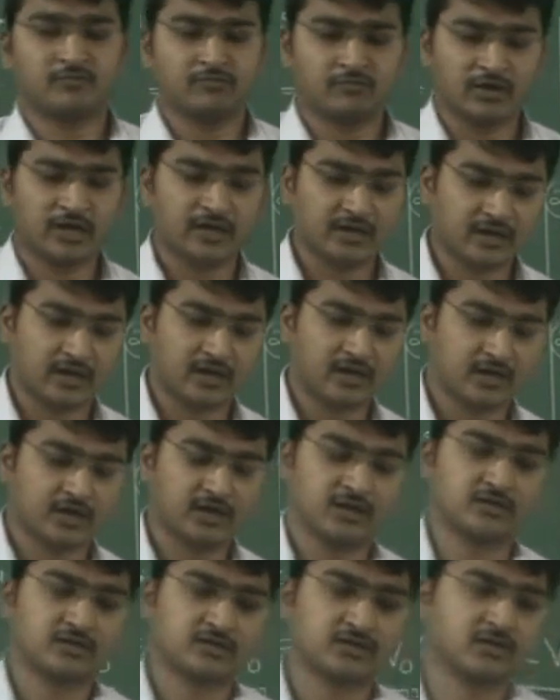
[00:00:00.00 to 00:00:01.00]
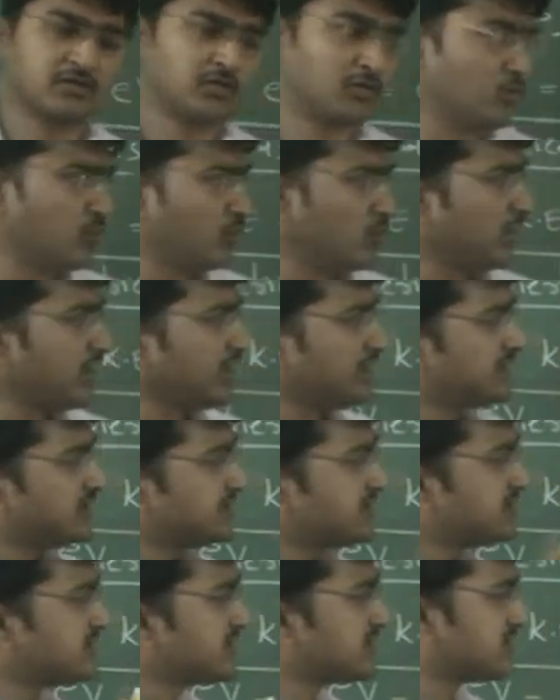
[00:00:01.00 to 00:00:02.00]
what only
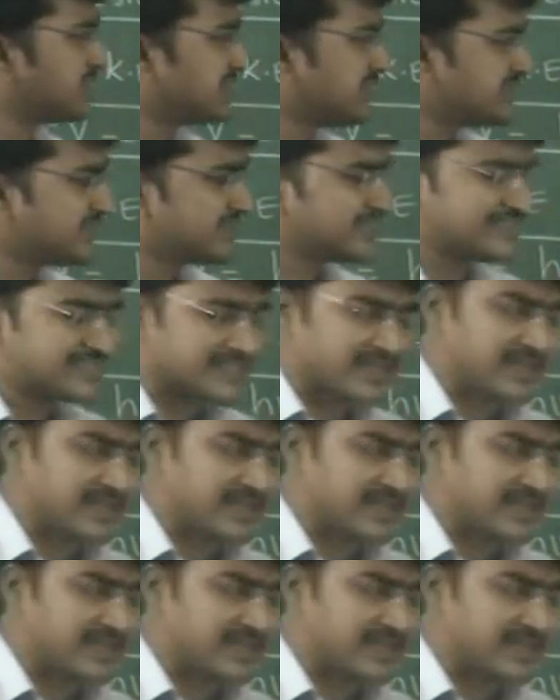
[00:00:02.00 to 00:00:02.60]
this is this